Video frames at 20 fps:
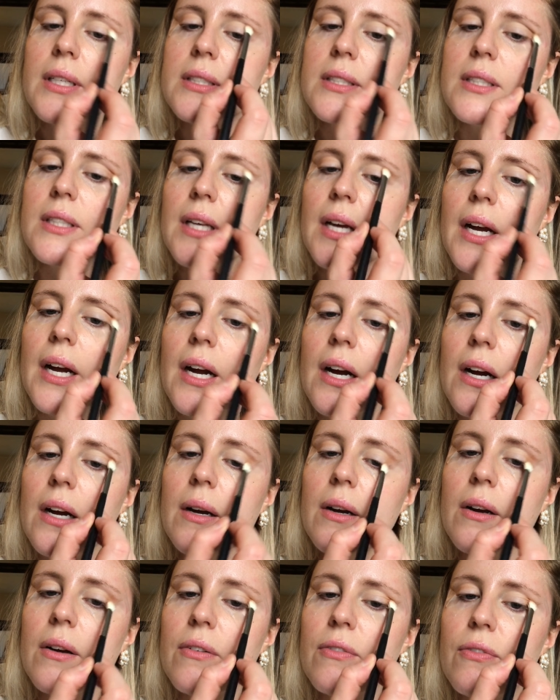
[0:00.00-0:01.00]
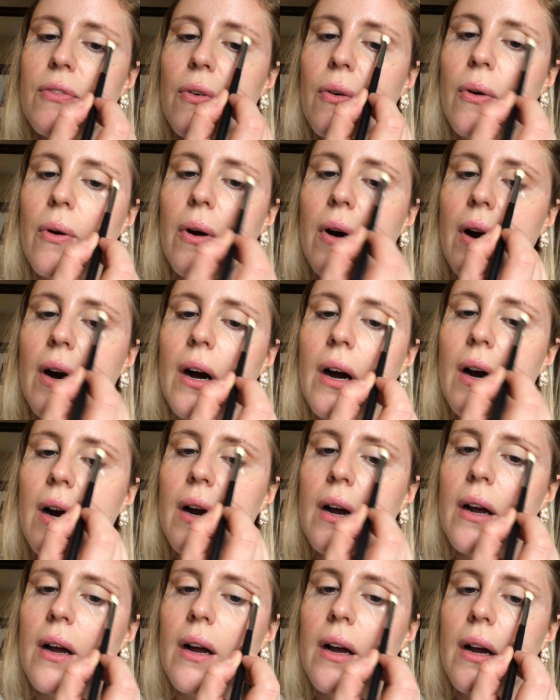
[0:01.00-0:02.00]
is there for
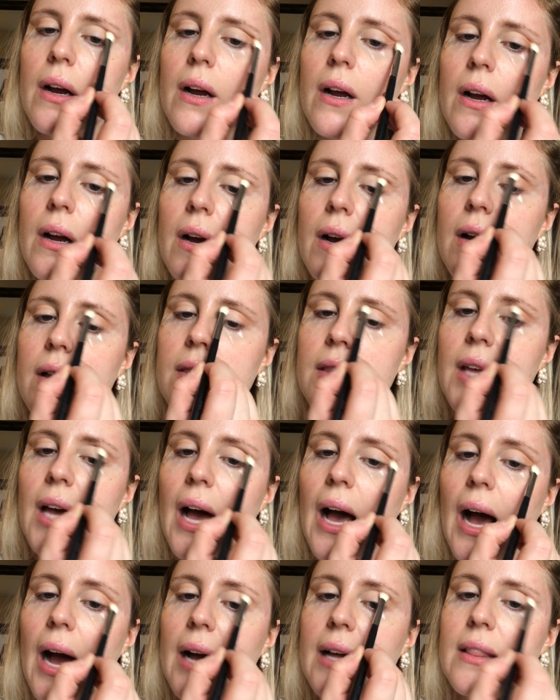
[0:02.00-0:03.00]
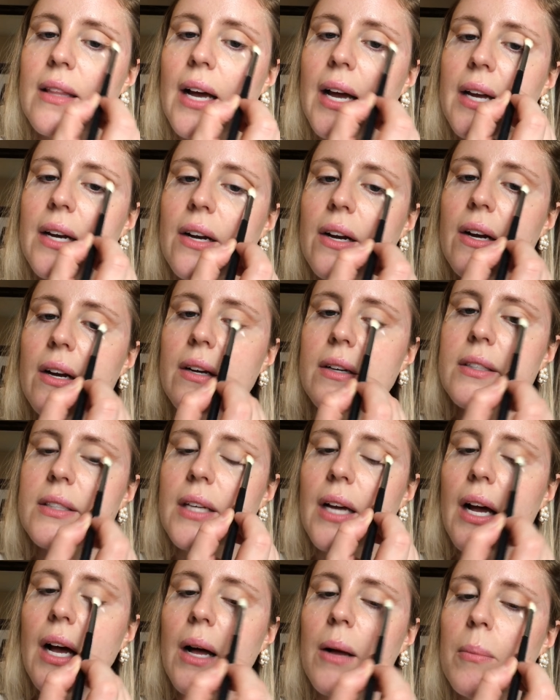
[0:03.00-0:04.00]
the eyeliner to
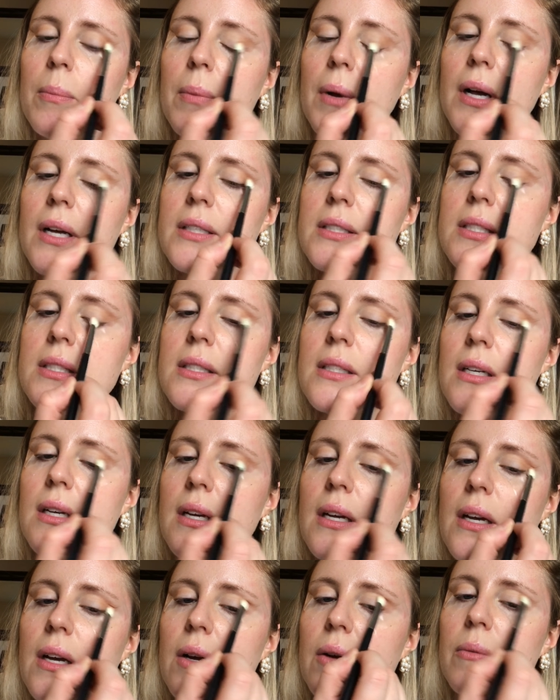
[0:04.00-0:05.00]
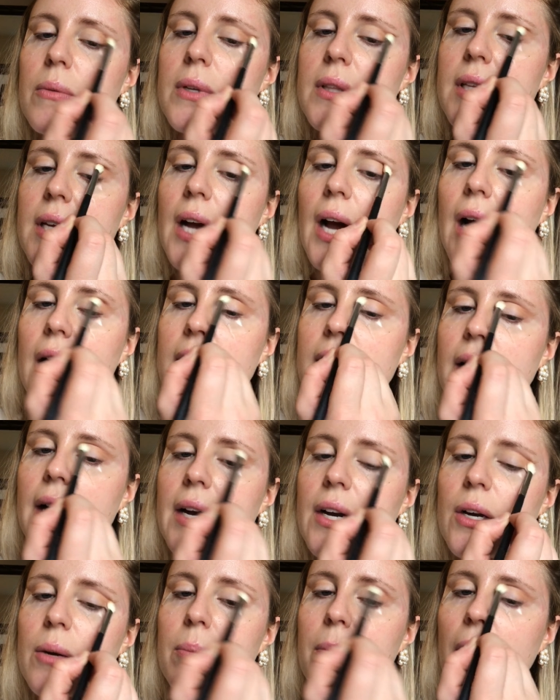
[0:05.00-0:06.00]
help us with the
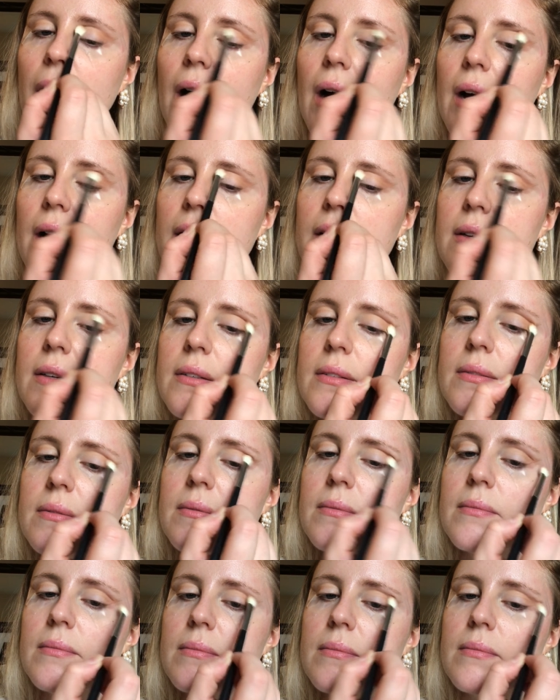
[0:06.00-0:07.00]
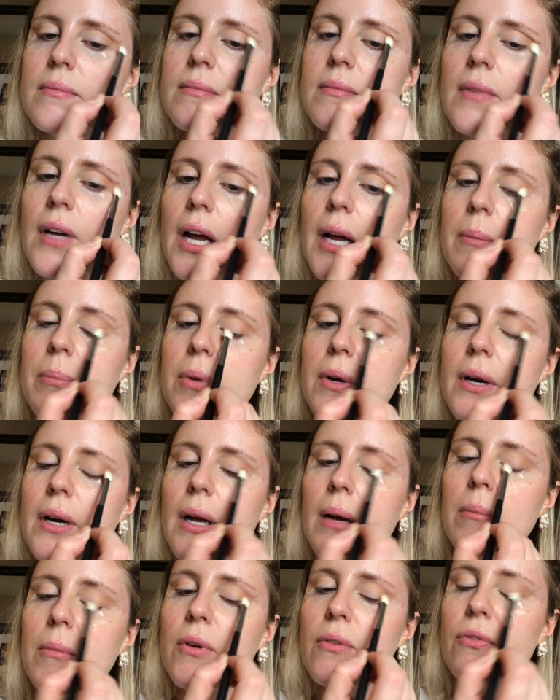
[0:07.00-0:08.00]
eyeliner, but I put it
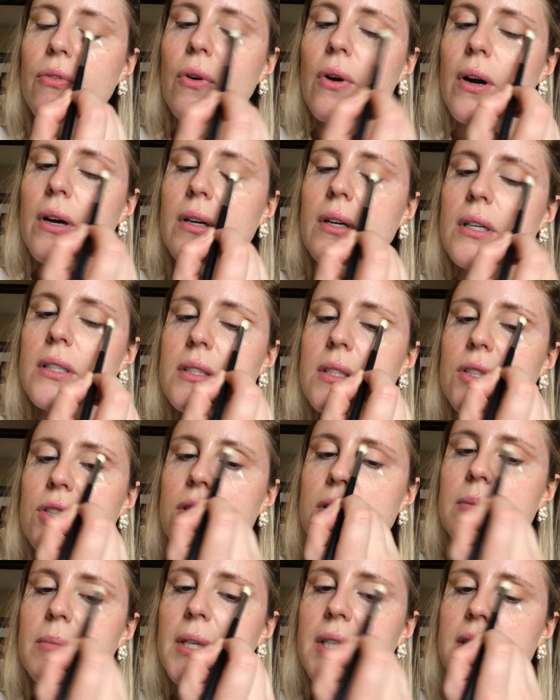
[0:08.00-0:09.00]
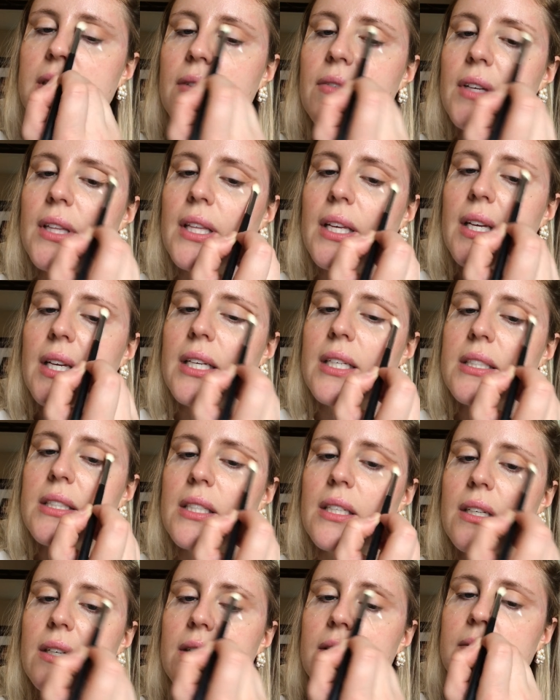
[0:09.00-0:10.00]
on before because it just makes everything
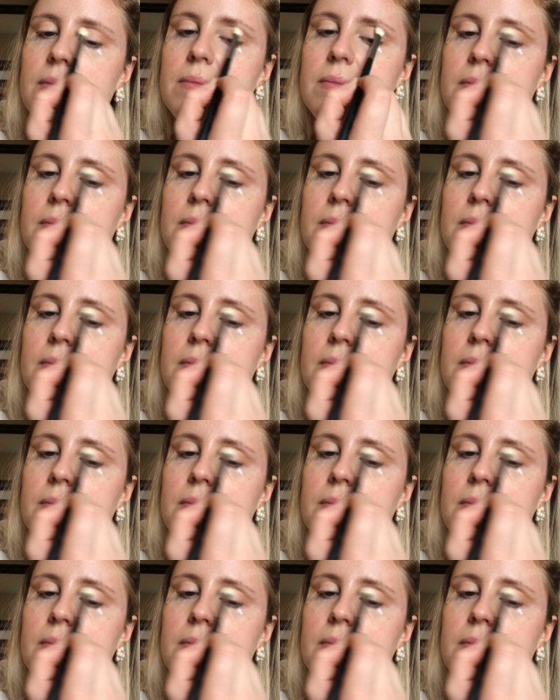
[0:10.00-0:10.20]
easier.